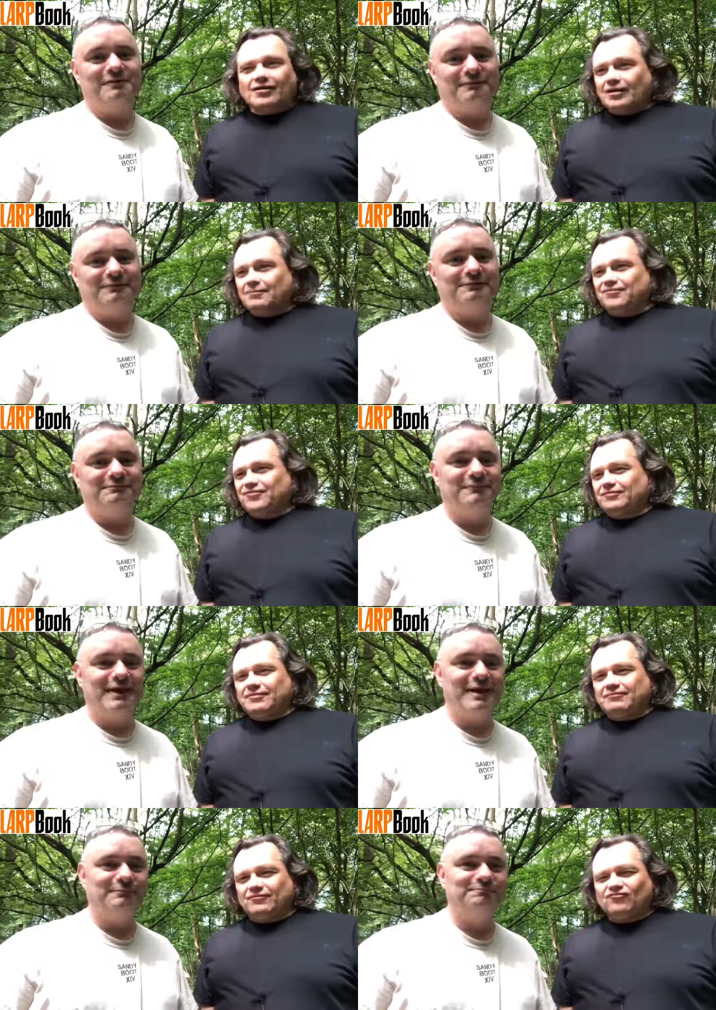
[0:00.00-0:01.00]
Speaker 1: about LARPs.
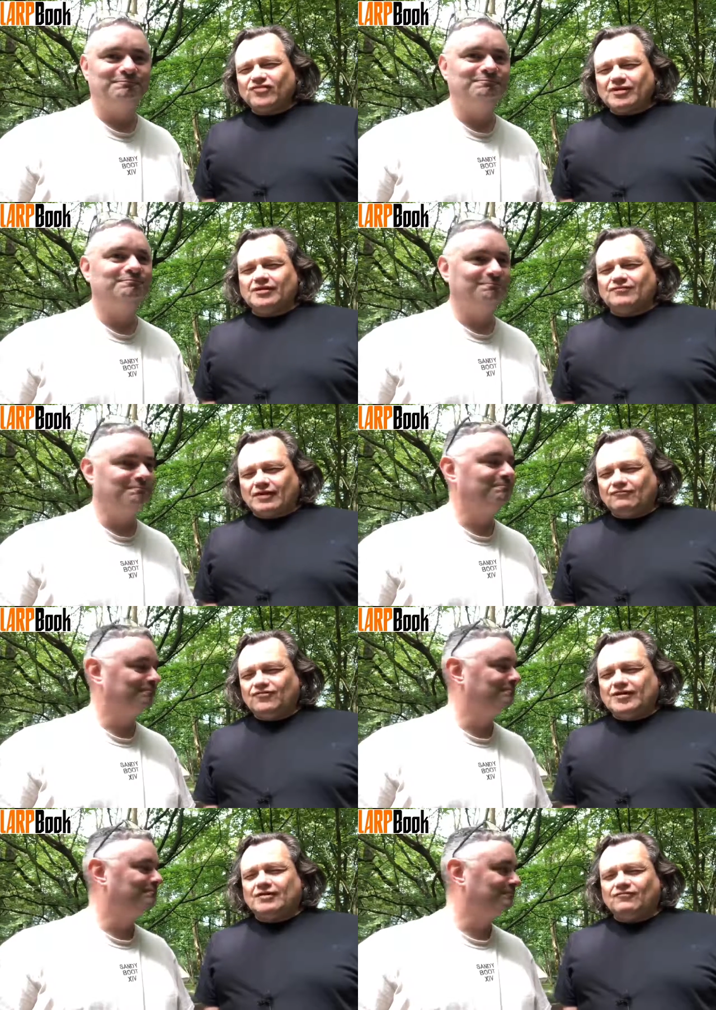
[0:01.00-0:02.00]
They've been really, they're
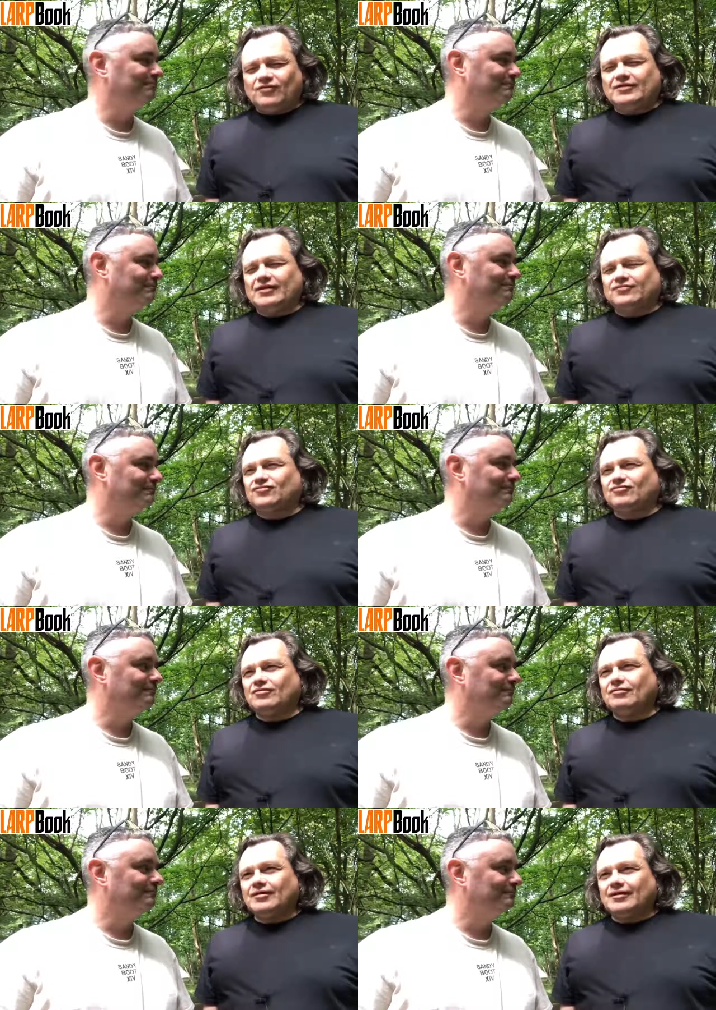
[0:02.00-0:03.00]
really, really nice
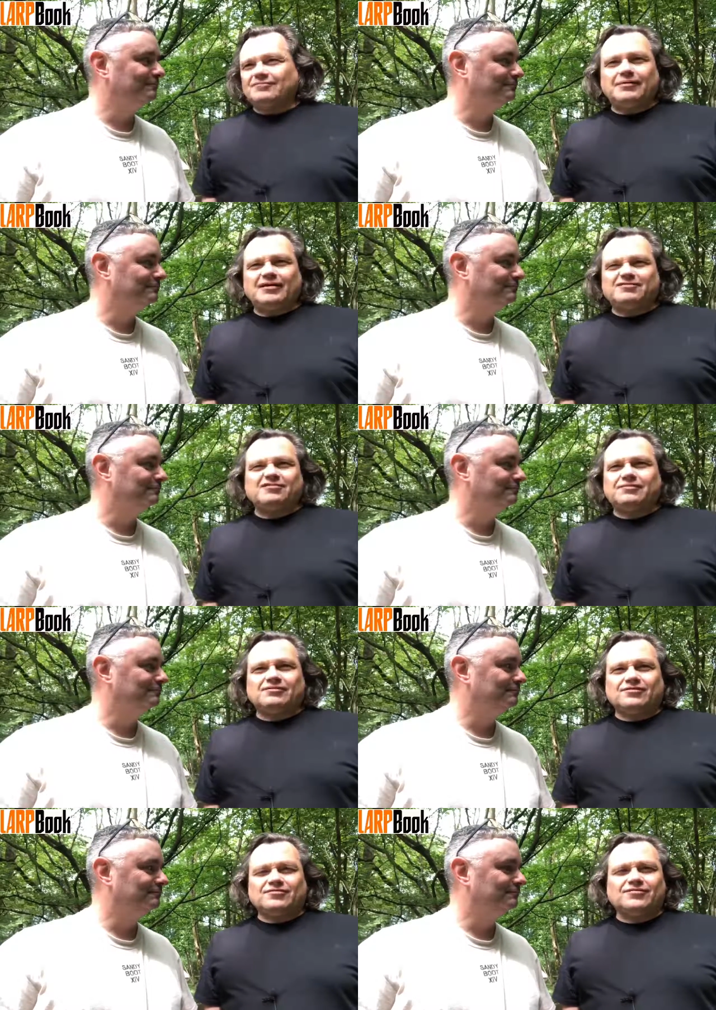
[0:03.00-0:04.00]
crew. I think it's just,
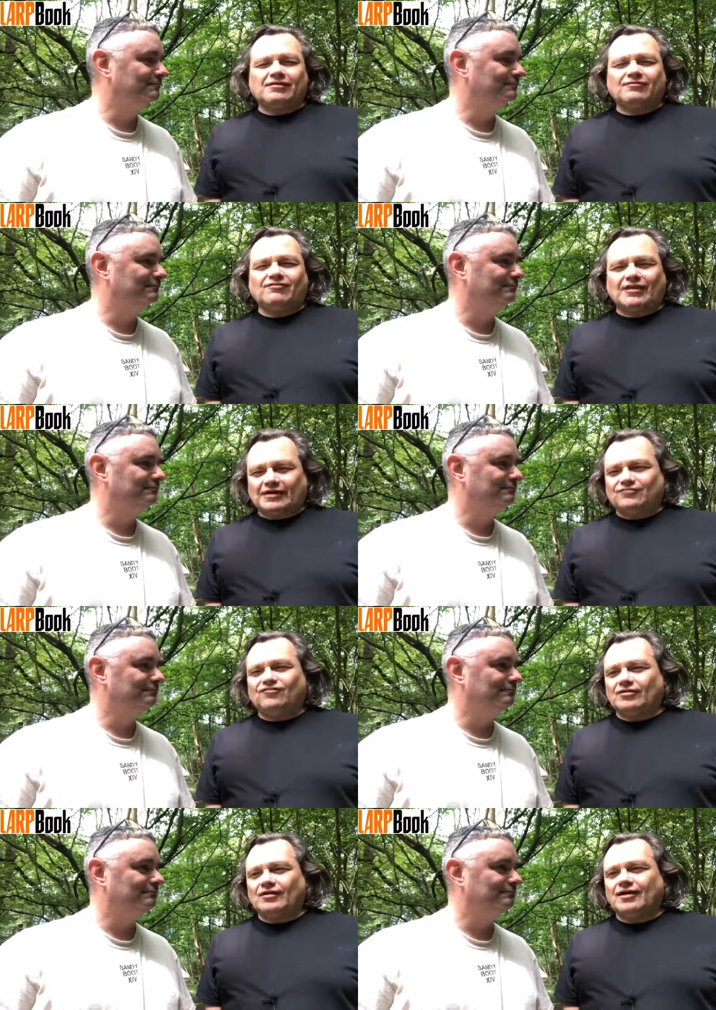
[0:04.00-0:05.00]
it's just a very relaxed,
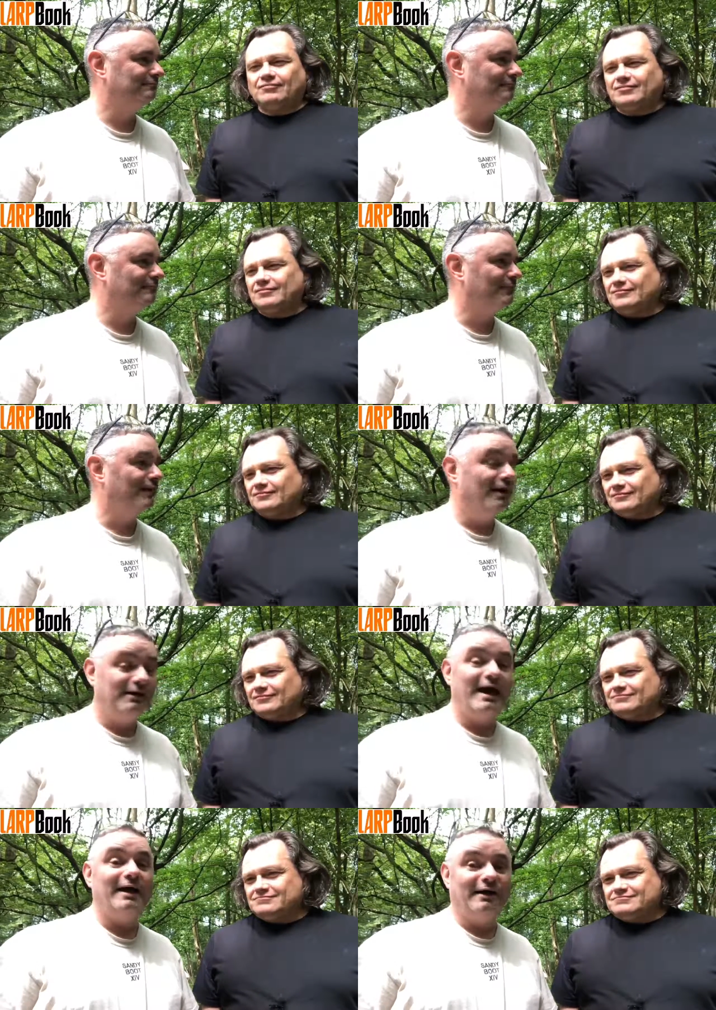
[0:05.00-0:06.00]
fun game.
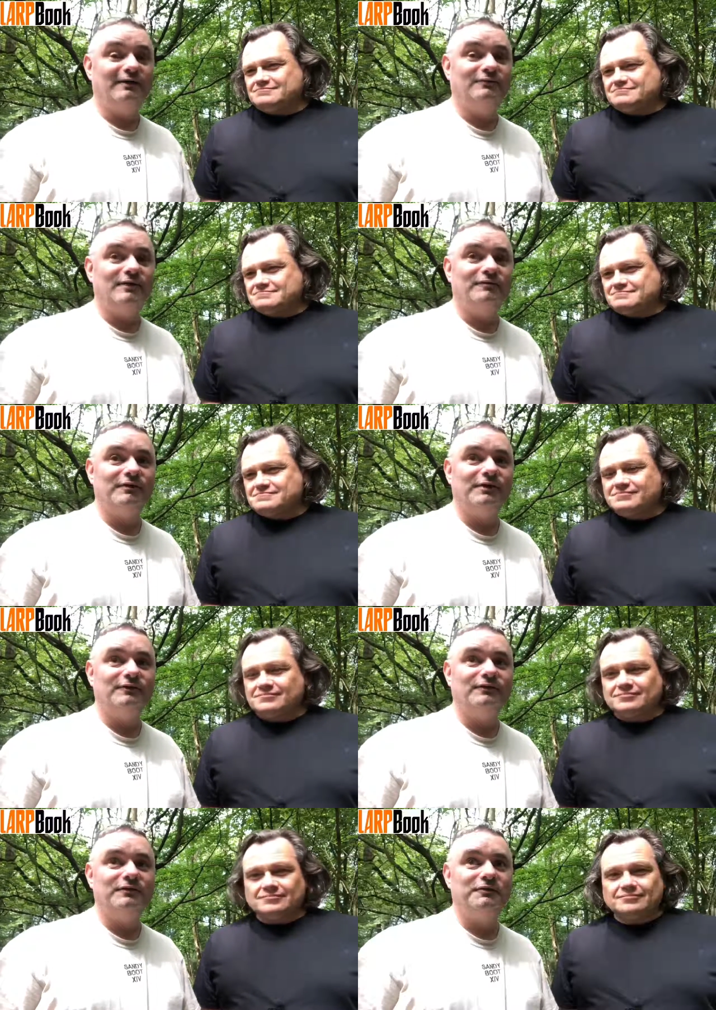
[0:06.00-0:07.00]
Speaker 2: Yeah, it definitely
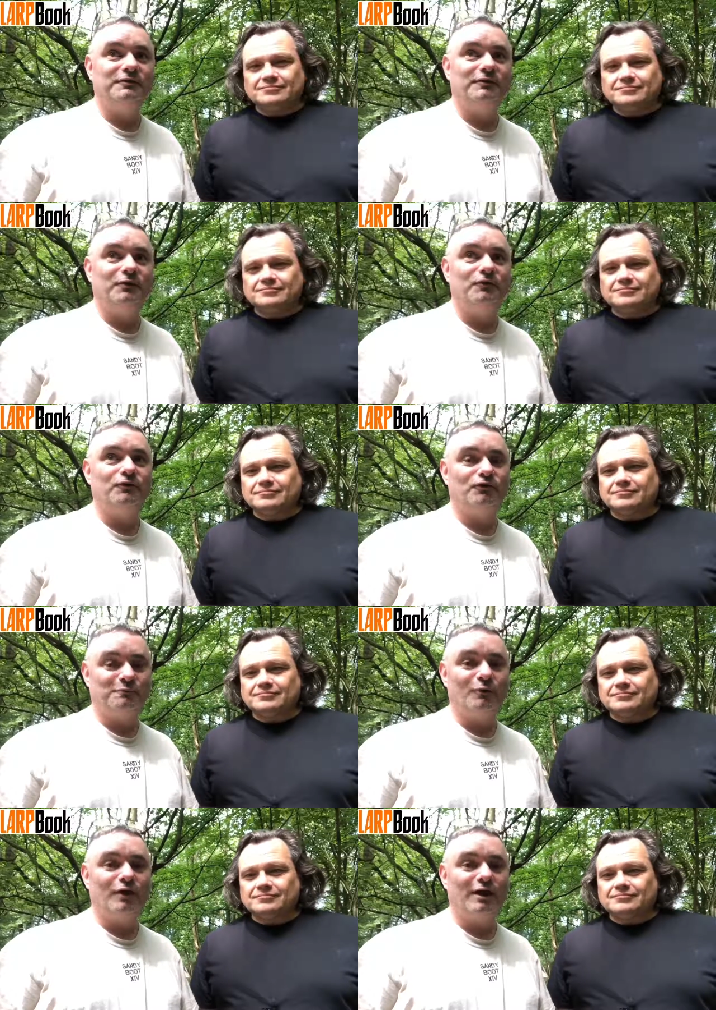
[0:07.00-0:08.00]
is. The you know the, the
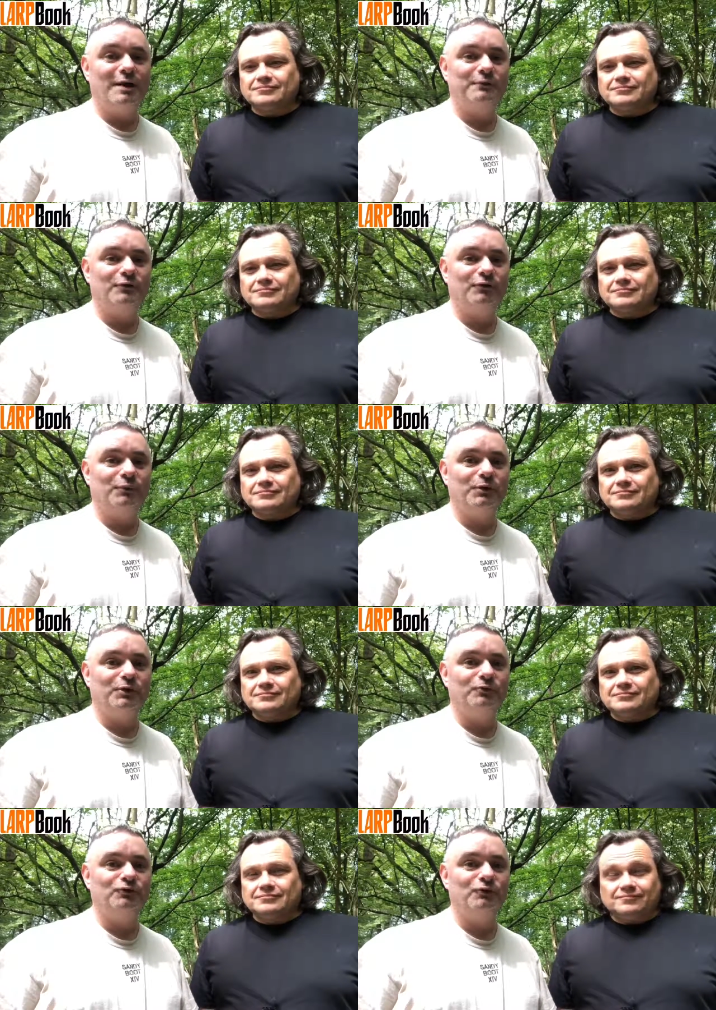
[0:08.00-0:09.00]
smaller LARPs that, that, we
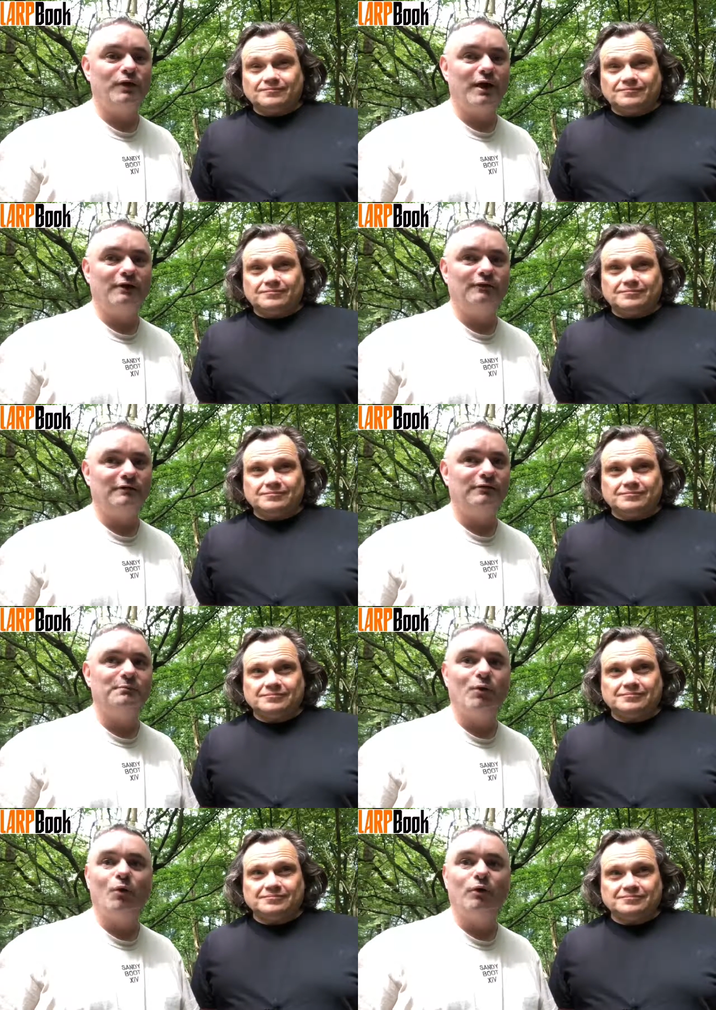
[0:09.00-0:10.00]
go to, they are definitely
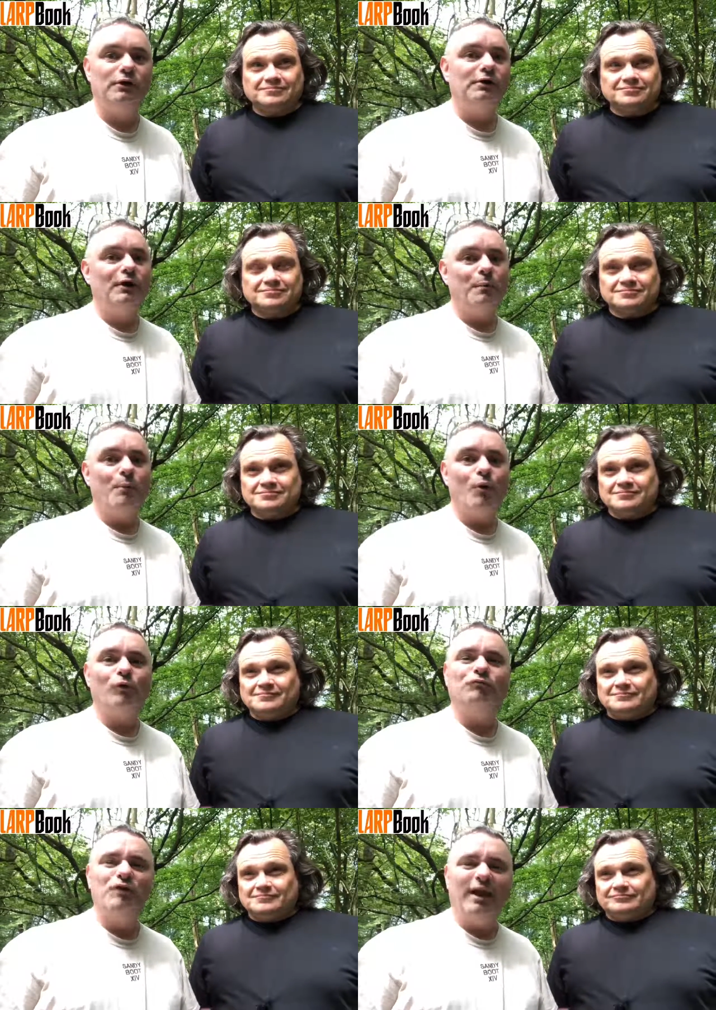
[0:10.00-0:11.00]
more
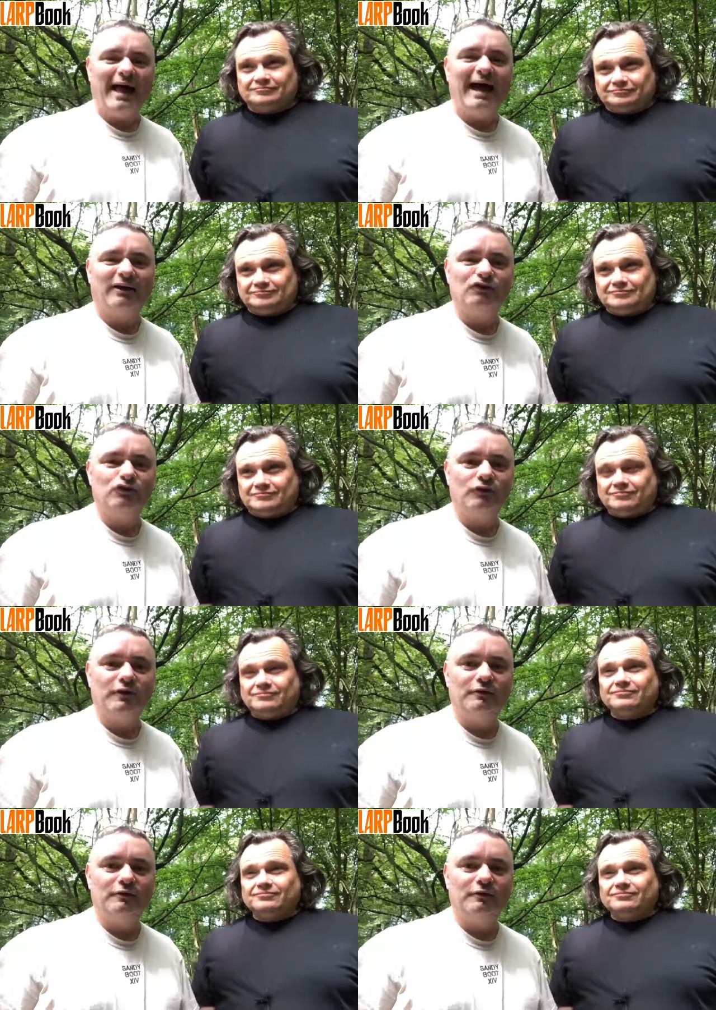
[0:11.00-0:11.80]
more relaxed